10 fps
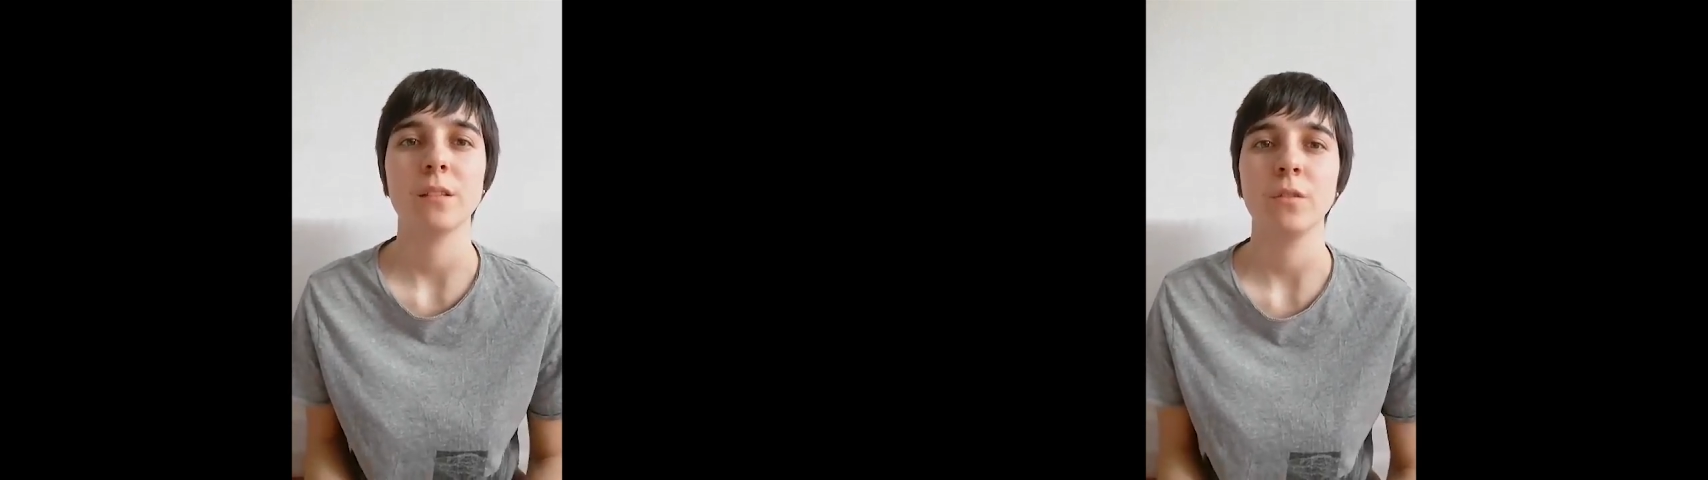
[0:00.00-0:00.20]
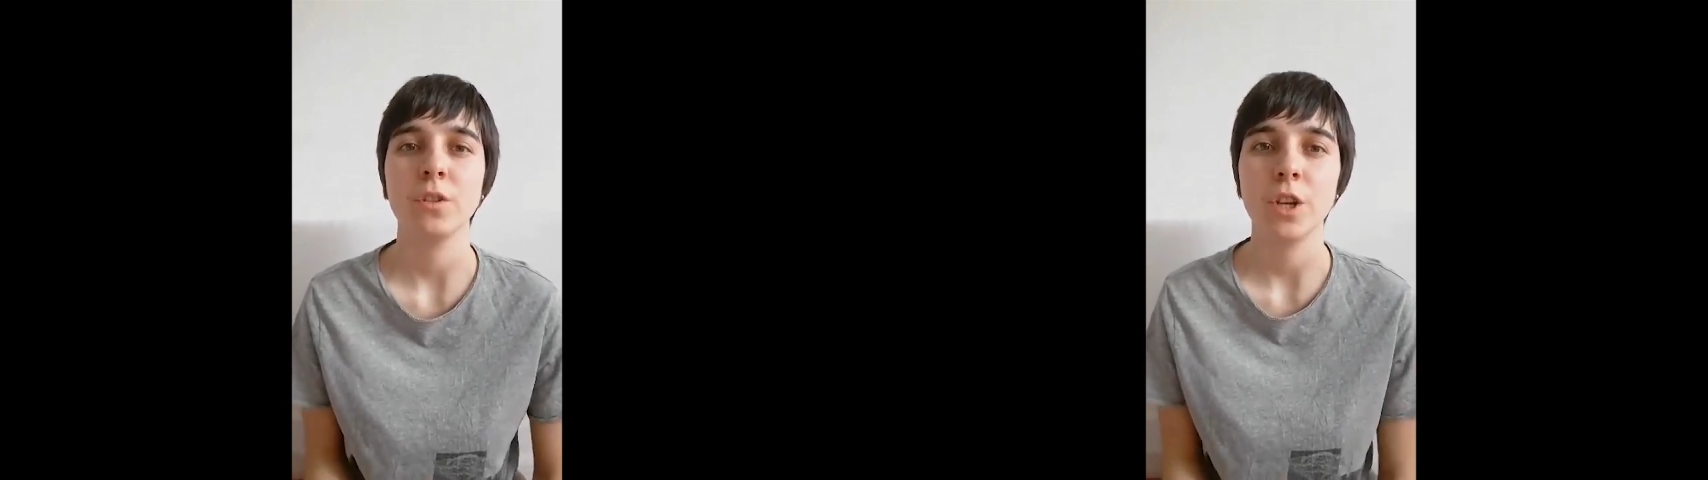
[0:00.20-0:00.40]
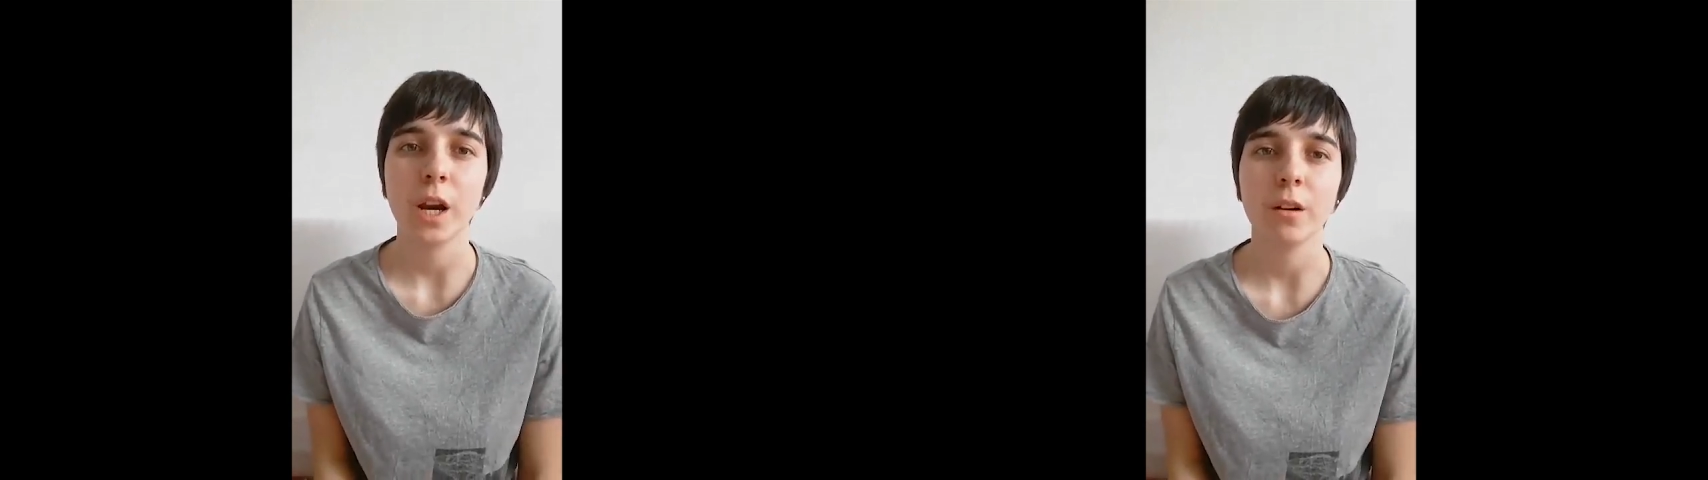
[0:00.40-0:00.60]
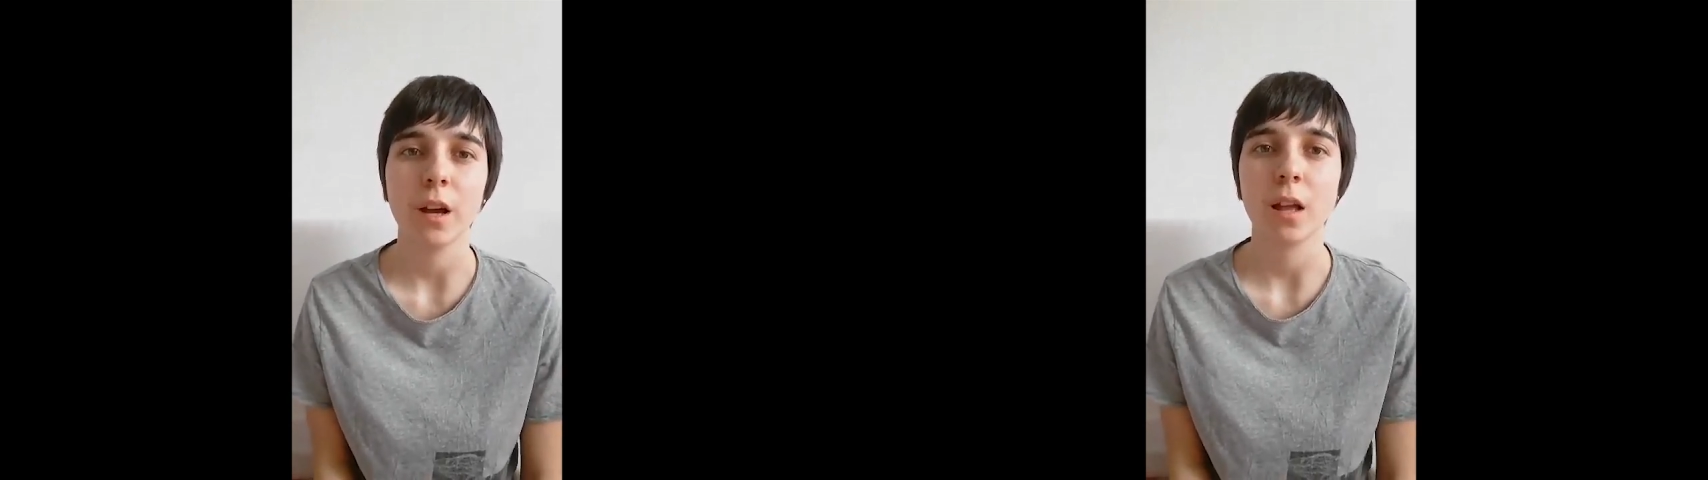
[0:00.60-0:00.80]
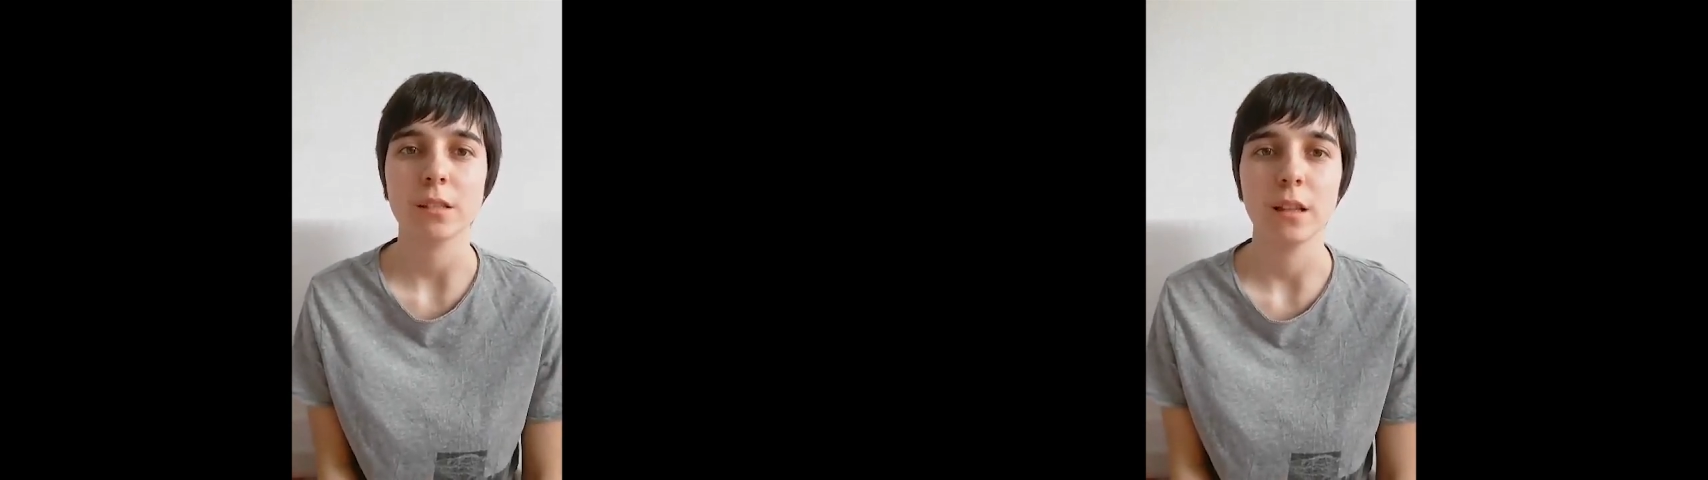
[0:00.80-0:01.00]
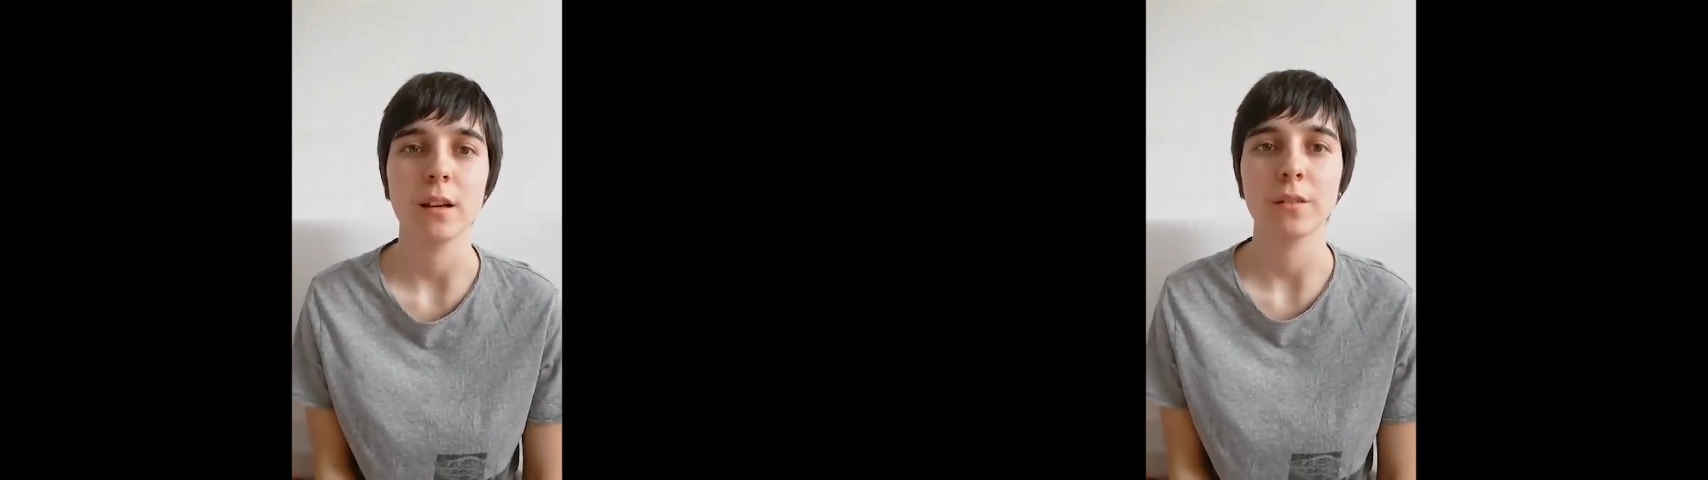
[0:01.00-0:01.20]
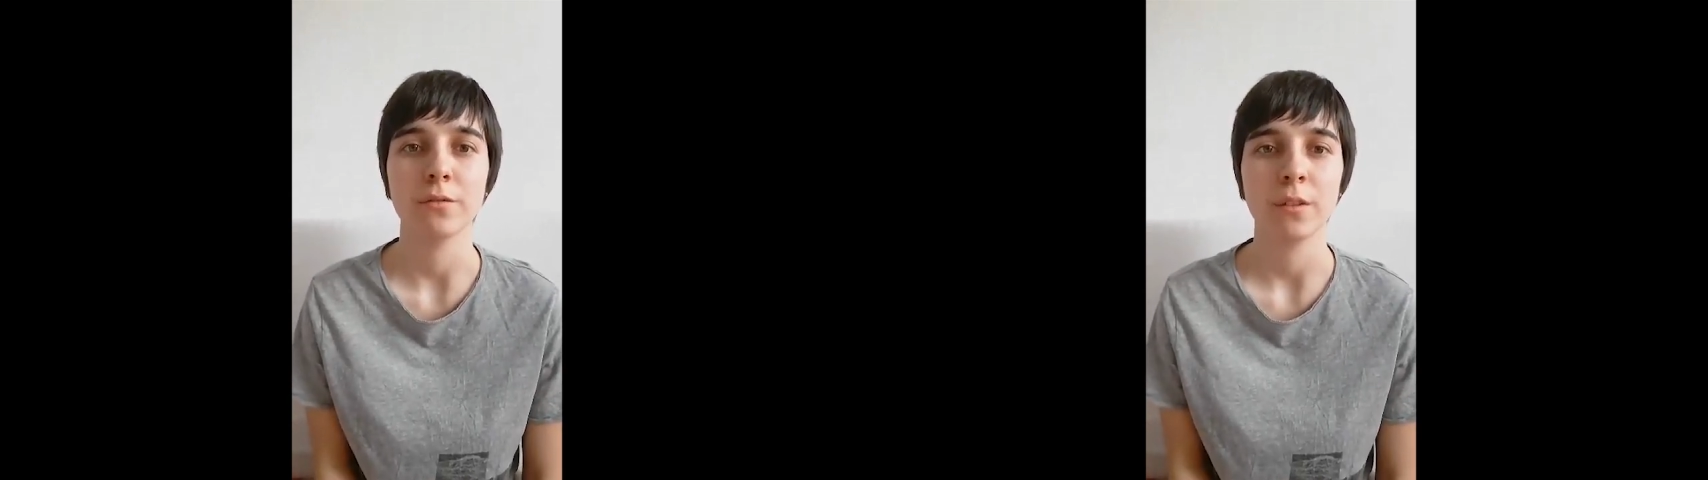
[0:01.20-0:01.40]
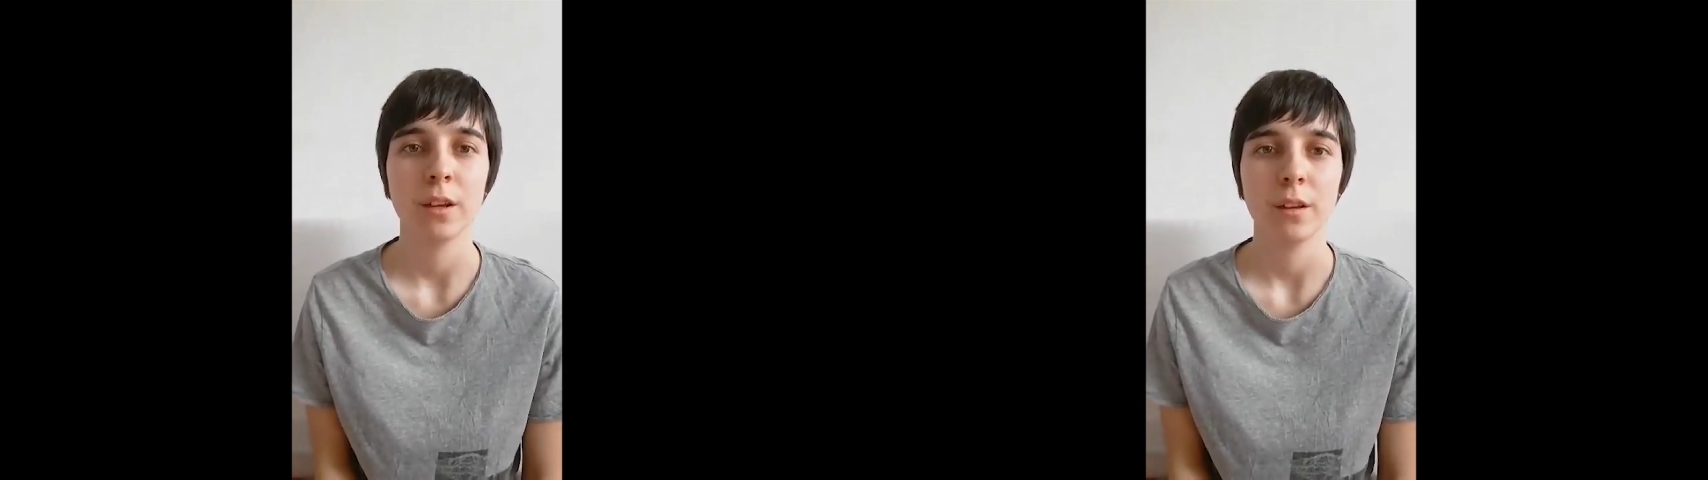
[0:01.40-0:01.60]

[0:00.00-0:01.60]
to share God's love.